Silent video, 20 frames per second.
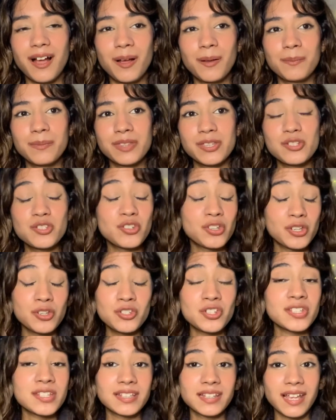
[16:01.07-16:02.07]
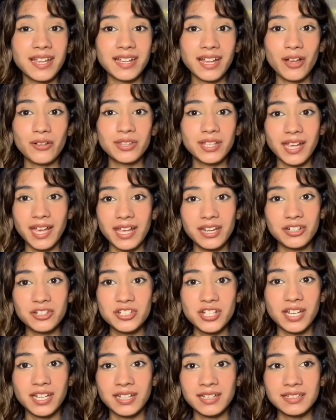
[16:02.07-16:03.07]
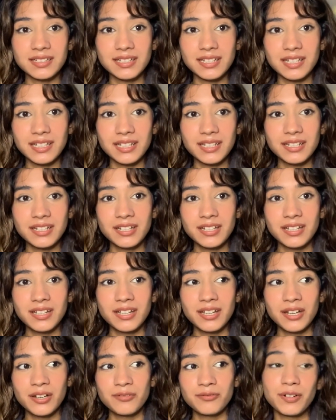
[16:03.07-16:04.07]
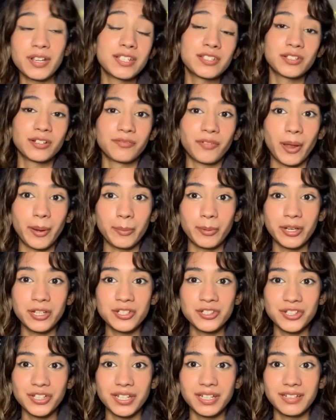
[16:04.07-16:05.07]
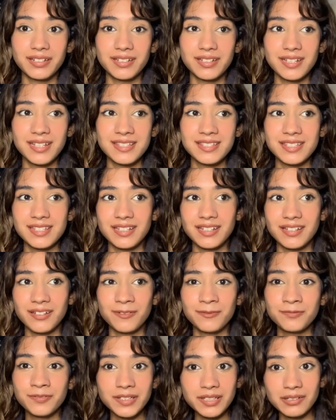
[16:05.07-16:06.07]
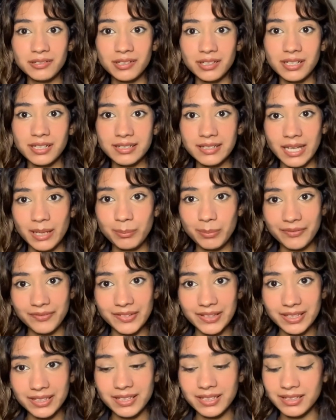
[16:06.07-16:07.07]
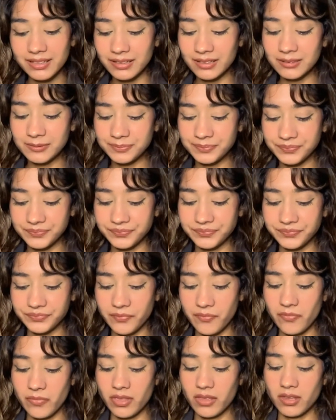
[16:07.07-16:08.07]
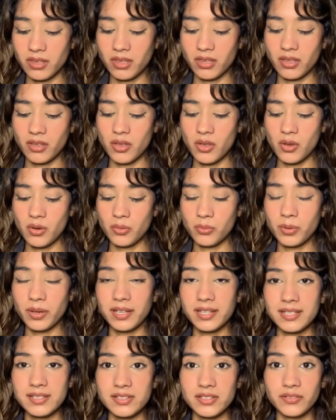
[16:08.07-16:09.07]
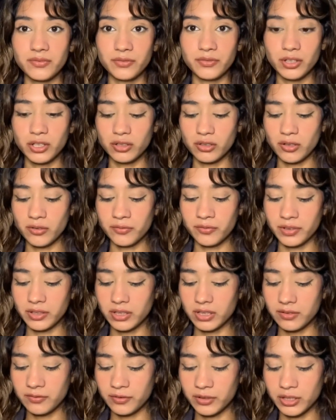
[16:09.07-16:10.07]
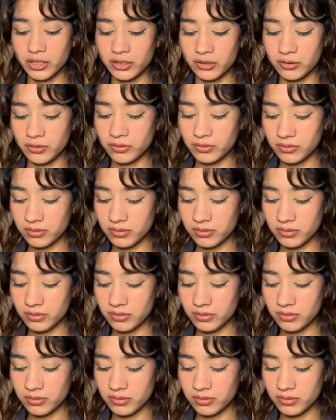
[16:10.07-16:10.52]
you just like how they energetically raise your vibration. It's a feel good type of feeling. What is the Virgo feeling for you?